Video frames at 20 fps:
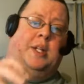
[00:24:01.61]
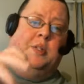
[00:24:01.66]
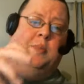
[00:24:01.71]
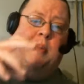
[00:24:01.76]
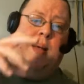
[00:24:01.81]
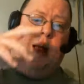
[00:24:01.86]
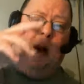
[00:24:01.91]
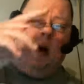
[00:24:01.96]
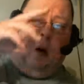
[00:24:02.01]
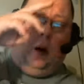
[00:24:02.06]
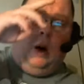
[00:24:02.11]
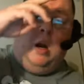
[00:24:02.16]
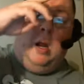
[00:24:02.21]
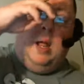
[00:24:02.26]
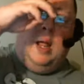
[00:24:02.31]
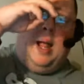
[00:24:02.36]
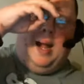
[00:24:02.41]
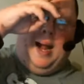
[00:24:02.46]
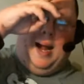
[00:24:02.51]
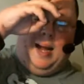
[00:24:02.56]
better.
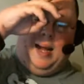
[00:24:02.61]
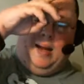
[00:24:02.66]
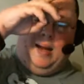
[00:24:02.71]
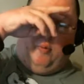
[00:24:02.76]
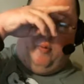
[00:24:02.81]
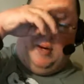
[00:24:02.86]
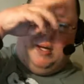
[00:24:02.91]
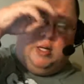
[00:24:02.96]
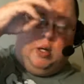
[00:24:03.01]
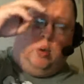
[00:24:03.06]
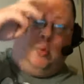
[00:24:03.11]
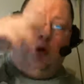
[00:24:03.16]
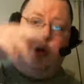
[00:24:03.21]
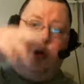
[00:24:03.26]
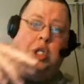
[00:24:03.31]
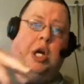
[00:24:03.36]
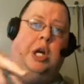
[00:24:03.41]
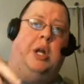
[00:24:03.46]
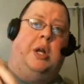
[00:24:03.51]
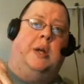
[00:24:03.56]
And if we don't
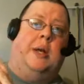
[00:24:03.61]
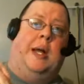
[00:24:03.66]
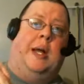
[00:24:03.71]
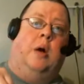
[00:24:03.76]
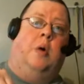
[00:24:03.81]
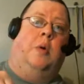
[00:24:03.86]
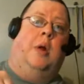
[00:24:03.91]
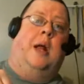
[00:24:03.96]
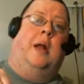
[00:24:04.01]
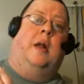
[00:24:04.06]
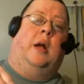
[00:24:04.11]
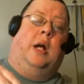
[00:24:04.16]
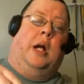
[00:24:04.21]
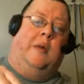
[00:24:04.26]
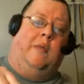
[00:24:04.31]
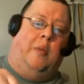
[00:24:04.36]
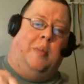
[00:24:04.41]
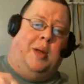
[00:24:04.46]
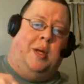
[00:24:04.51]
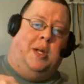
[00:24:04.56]
shut it down and the
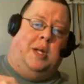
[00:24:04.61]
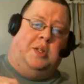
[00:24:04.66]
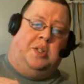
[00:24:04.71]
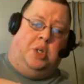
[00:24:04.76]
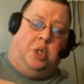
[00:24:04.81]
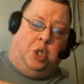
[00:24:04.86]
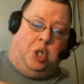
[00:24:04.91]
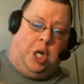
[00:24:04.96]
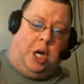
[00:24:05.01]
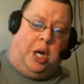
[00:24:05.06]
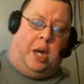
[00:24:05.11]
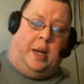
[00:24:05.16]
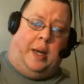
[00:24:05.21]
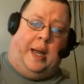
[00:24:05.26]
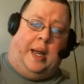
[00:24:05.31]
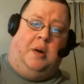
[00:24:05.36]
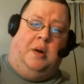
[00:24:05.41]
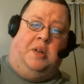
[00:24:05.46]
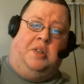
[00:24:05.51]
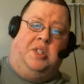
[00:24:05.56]
government doesn't shut it
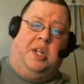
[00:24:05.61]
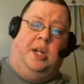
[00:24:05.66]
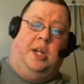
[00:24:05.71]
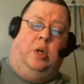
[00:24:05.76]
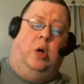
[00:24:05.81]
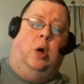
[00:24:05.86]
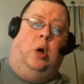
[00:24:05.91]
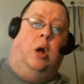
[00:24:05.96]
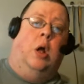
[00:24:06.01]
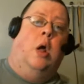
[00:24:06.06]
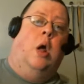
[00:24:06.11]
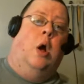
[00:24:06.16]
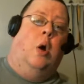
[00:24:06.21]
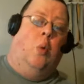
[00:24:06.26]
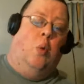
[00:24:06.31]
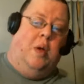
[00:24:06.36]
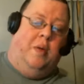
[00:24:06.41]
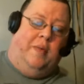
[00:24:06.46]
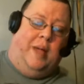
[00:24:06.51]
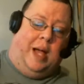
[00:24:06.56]
down and say, look,
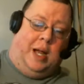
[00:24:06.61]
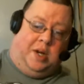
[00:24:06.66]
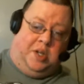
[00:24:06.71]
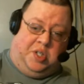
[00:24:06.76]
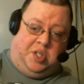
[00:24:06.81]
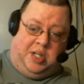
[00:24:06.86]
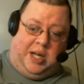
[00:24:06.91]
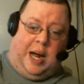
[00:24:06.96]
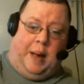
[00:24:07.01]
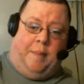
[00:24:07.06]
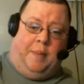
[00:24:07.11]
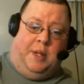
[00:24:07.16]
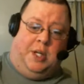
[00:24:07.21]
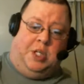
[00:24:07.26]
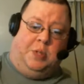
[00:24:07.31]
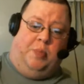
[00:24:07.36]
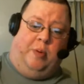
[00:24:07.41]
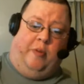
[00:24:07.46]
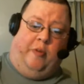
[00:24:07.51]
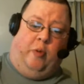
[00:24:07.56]
we've got to stop
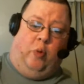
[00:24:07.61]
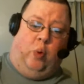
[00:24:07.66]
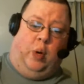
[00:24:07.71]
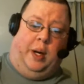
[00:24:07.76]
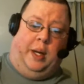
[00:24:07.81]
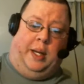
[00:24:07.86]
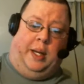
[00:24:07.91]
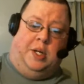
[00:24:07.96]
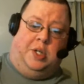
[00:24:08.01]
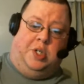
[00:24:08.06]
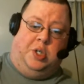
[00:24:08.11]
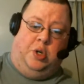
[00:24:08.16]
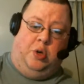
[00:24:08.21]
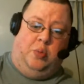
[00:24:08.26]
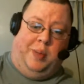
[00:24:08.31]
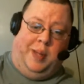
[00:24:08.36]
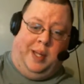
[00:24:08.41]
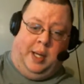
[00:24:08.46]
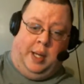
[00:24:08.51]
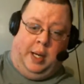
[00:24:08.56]
this before it gets too
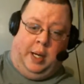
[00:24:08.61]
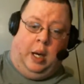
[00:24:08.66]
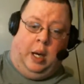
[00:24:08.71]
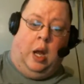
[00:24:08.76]
big,